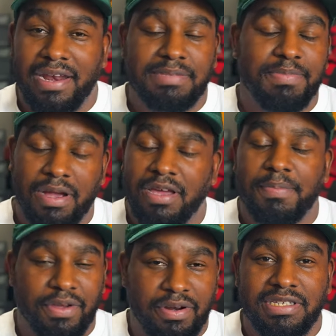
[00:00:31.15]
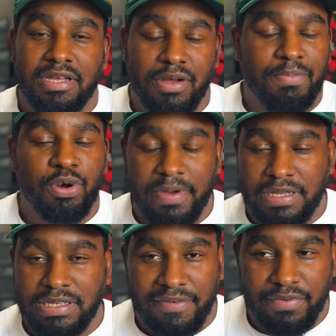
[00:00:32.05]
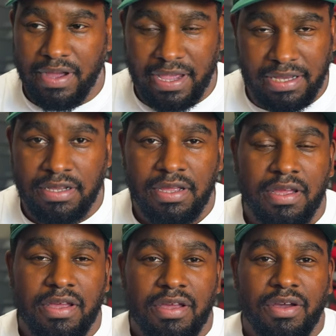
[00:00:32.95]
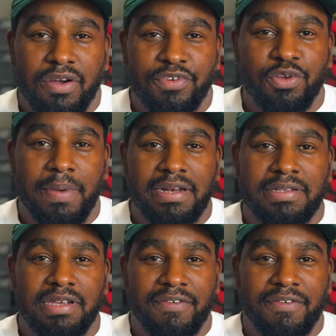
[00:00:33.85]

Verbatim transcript: Let's be, I'm gonna be honest, I got more pairs than I thought I had of New Balance.